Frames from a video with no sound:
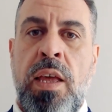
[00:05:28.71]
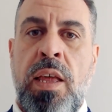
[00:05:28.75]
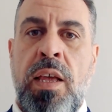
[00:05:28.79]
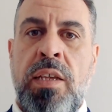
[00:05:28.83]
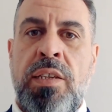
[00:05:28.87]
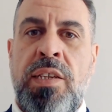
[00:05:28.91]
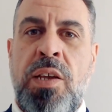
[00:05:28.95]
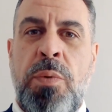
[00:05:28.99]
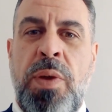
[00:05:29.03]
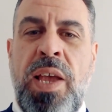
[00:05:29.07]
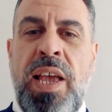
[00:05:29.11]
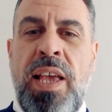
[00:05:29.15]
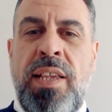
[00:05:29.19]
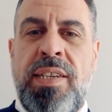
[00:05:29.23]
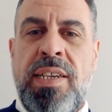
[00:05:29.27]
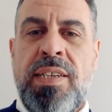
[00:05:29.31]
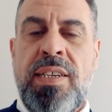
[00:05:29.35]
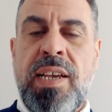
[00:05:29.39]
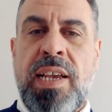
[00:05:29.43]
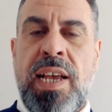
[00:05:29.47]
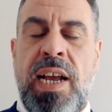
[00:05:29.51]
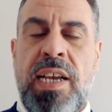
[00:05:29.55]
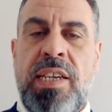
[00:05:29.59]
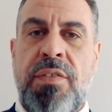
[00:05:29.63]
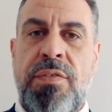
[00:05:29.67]
So is this a
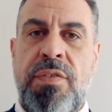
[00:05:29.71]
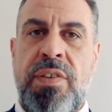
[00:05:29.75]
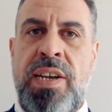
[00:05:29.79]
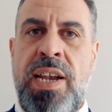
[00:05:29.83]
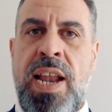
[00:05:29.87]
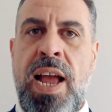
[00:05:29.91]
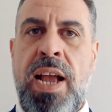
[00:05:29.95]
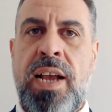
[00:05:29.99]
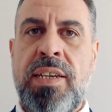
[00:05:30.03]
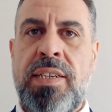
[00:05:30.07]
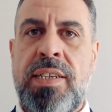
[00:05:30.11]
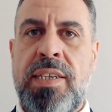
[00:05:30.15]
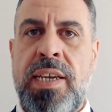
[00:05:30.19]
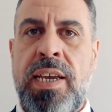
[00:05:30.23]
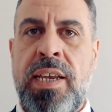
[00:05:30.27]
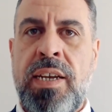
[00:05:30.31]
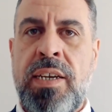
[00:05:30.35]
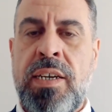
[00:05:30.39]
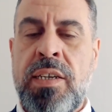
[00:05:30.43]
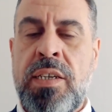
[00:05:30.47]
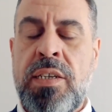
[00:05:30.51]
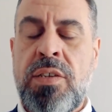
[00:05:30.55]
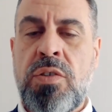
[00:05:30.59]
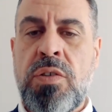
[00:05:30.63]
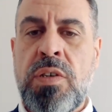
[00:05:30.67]
case of legacy
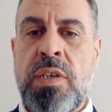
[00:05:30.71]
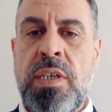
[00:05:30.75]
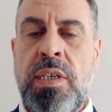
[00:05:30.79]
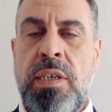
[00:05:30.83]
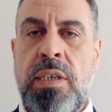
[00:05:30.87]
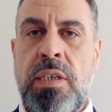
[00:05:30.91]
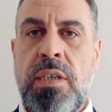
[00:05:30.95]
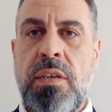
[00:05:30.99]
industry